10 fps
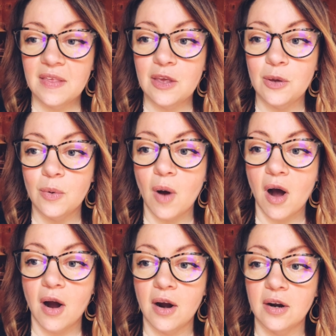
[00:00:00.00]
You
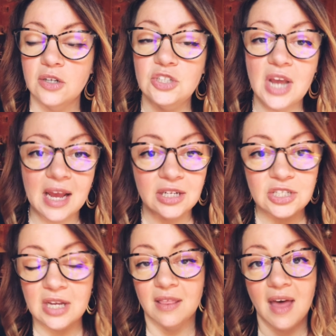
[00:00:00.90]
are
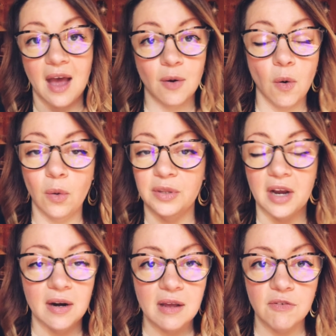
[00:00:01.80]
changing that whole
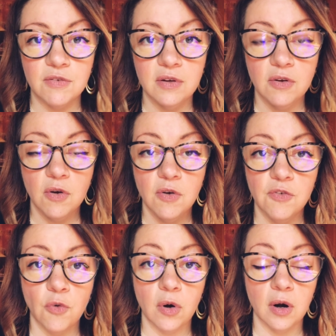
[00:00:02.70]
narrative
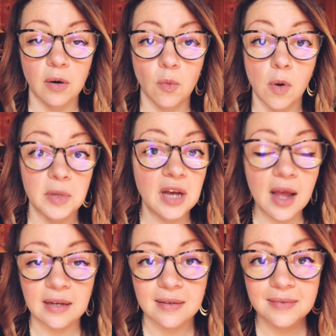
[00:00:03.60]
for
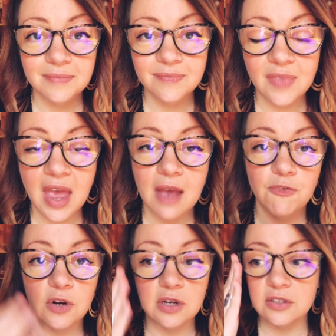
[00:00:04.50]
womankind,
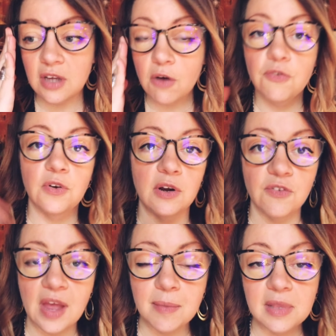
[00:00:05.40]
for yourself, for your
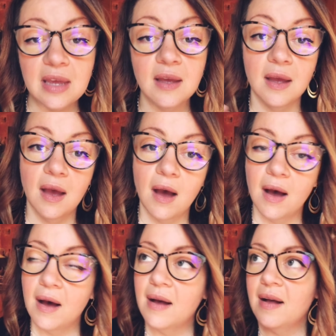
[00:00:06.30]
family,
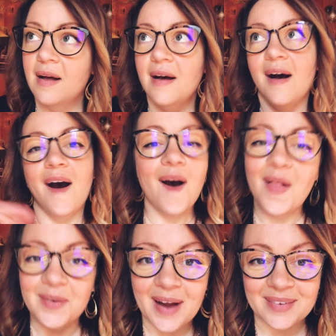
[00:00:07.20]

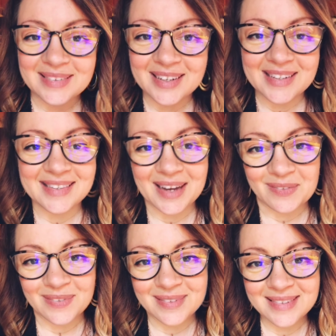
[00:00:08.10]
all around good
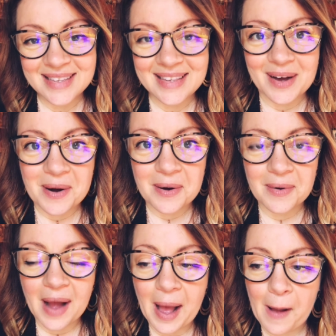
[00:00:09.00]
stuff.
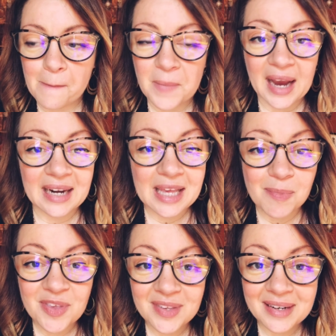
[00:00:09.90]
So I got to keep
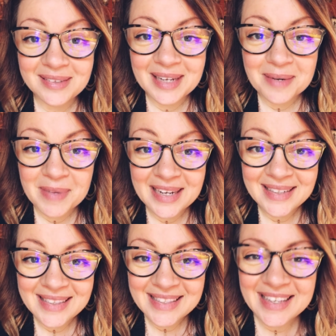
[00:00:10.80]
this under 10
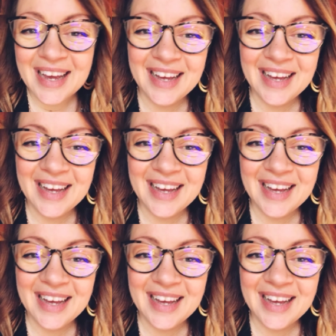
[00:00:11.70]
minutes,